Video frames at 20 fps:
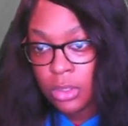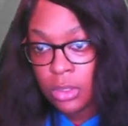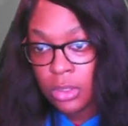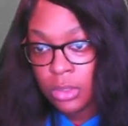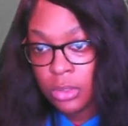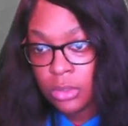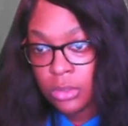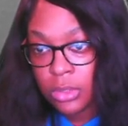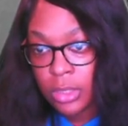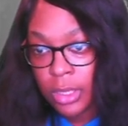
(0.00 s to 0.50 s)
And
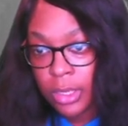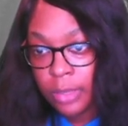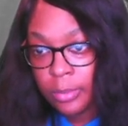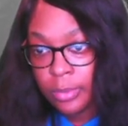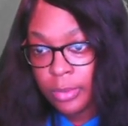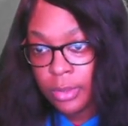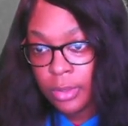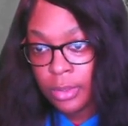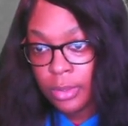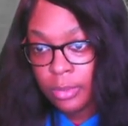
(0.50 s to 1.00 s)
you
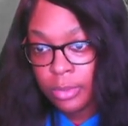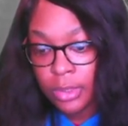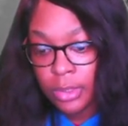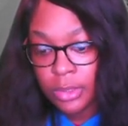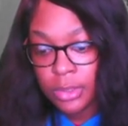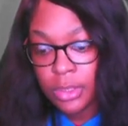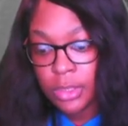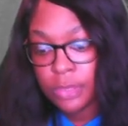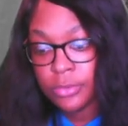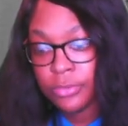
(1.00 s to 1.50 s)
type in
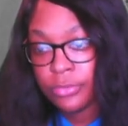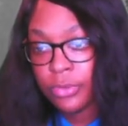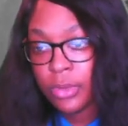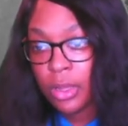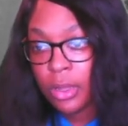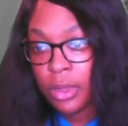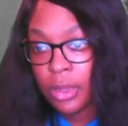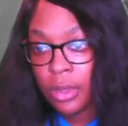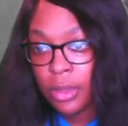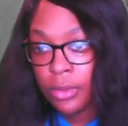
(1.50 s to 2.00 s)
PlayStation
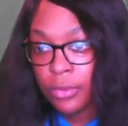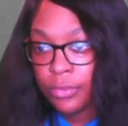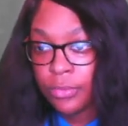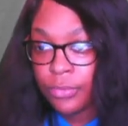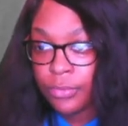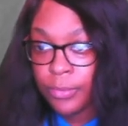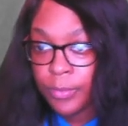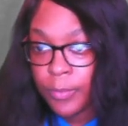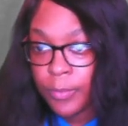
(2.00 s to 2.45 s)
5.